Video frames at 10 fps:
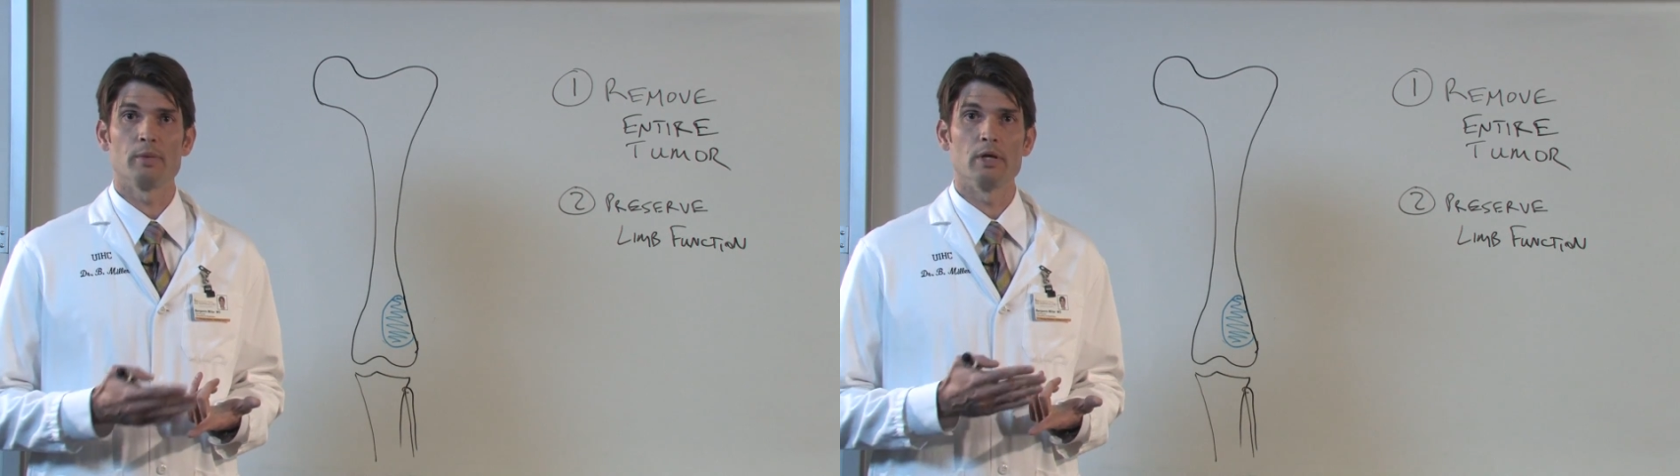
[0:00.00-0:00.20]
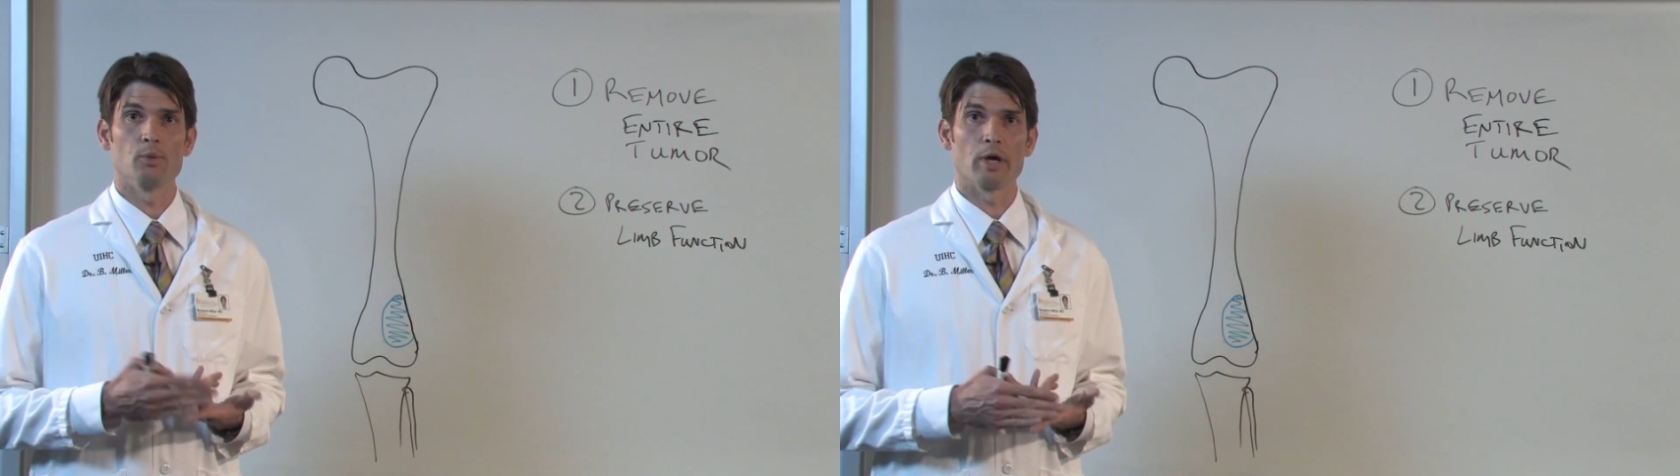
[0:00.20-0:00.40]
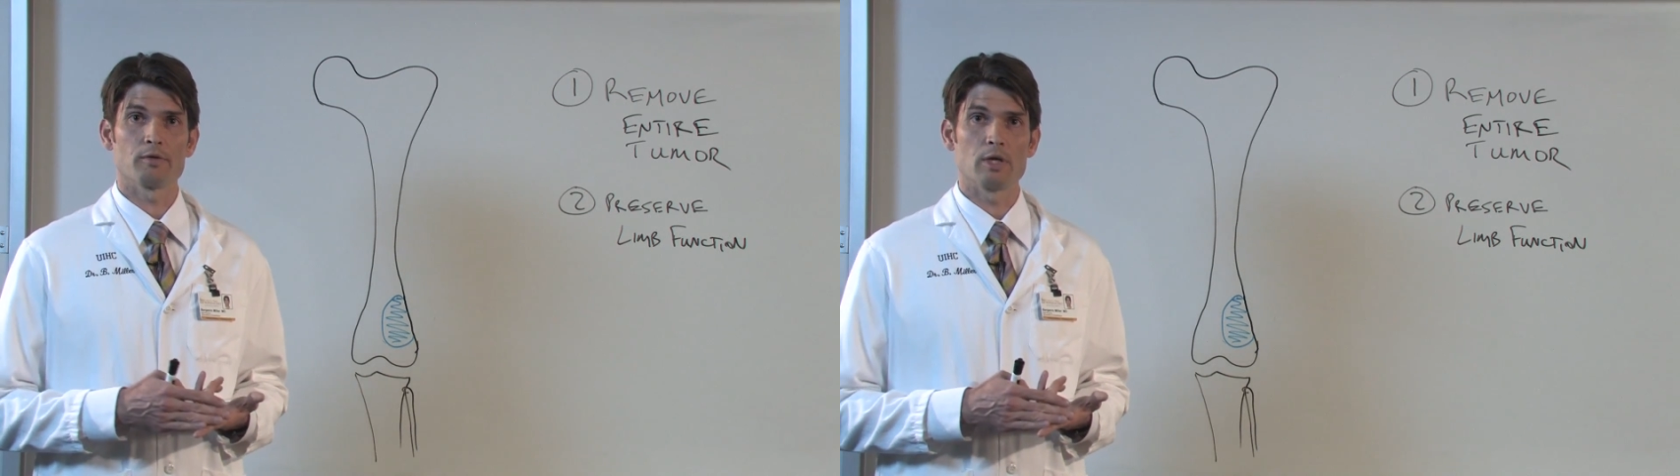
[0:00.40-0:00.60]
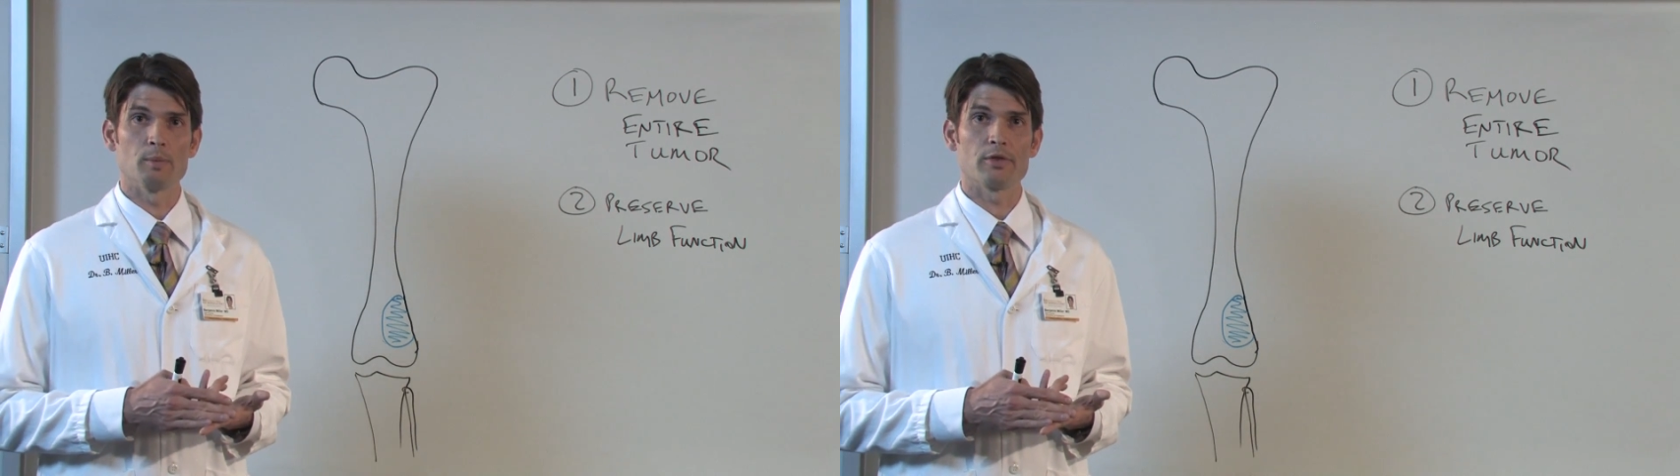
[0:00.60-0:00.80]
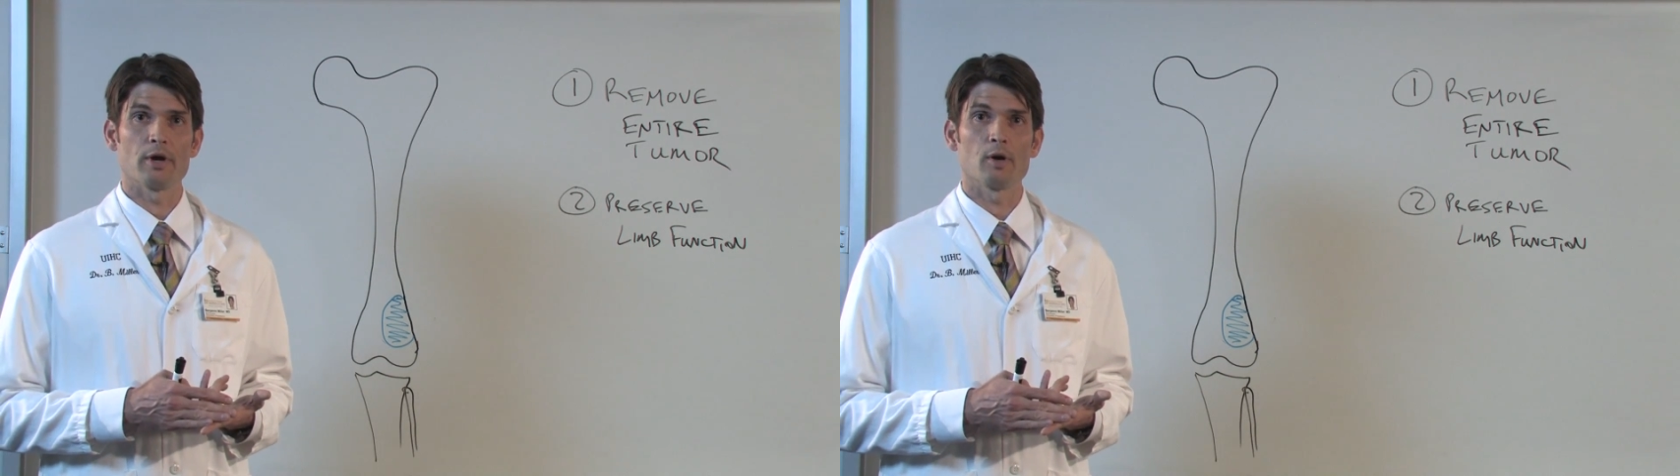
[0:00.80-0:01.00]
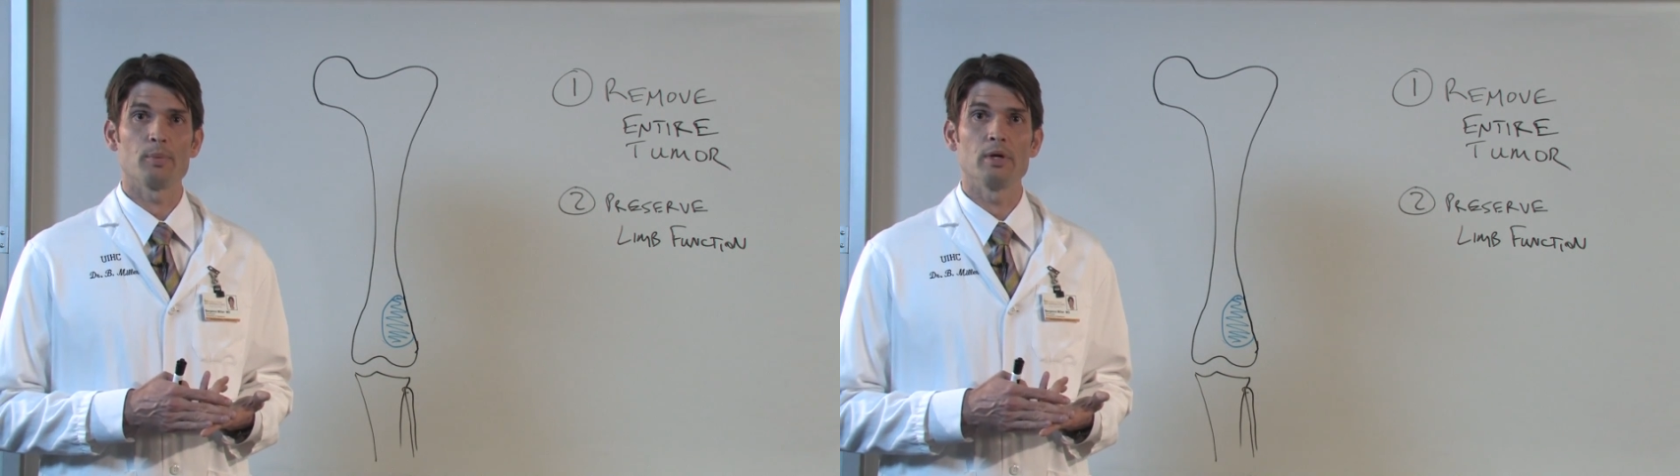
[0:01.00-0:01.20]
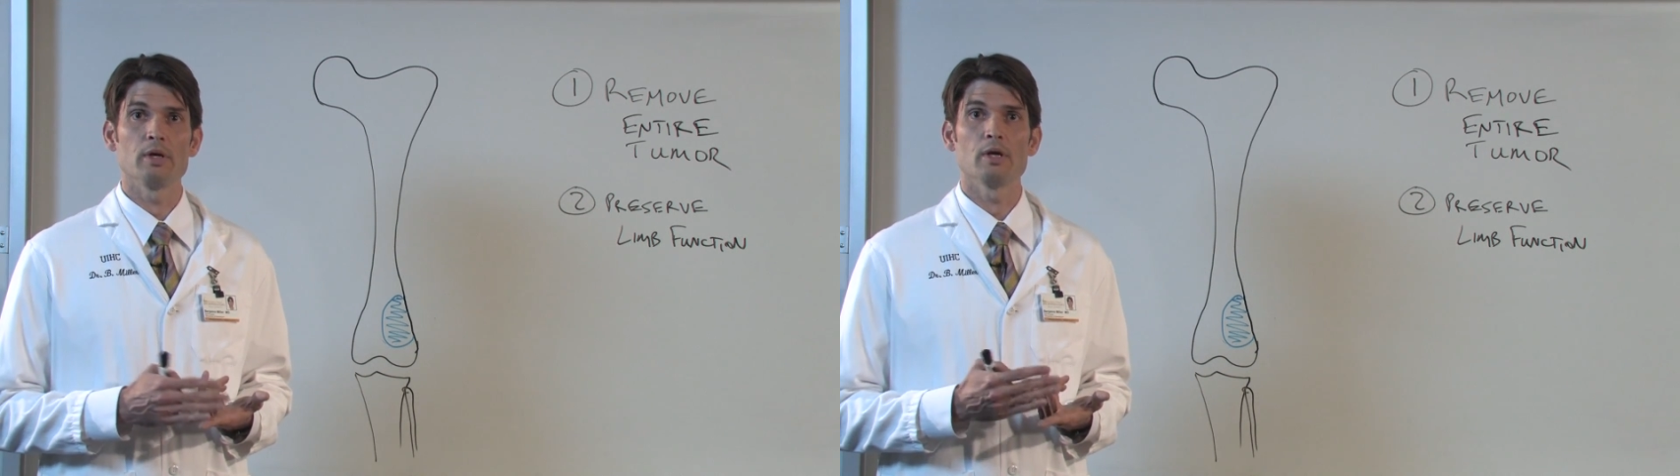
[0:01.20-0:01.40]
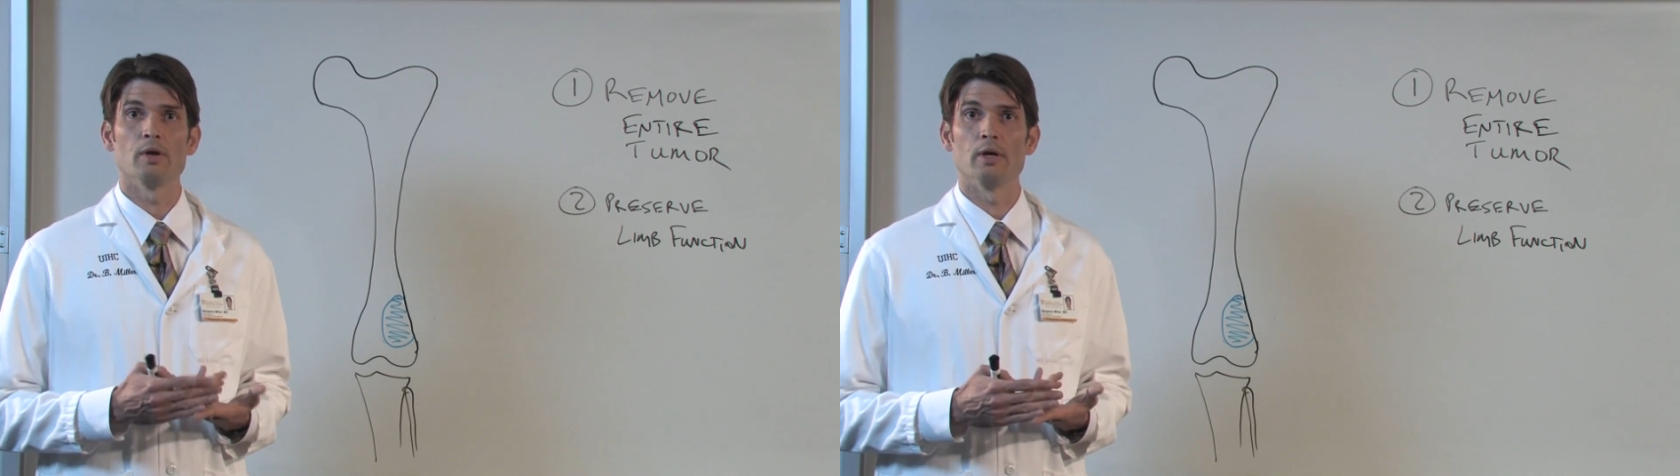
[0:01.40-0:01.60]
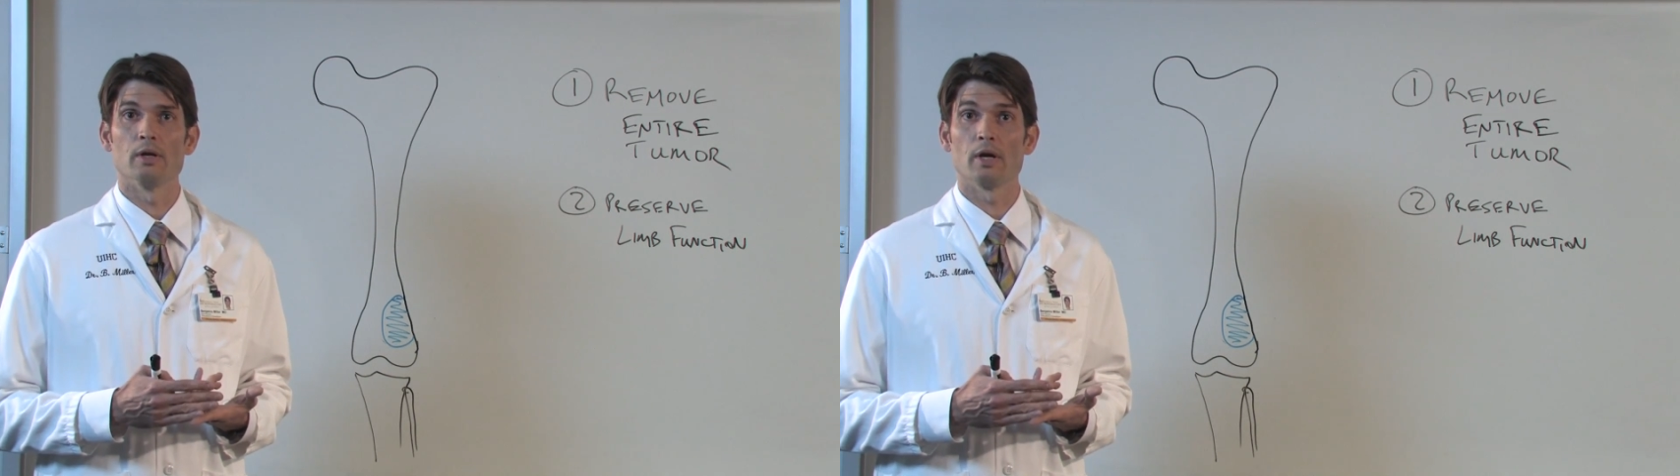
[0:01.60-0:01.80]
meaning we have chemotherapy and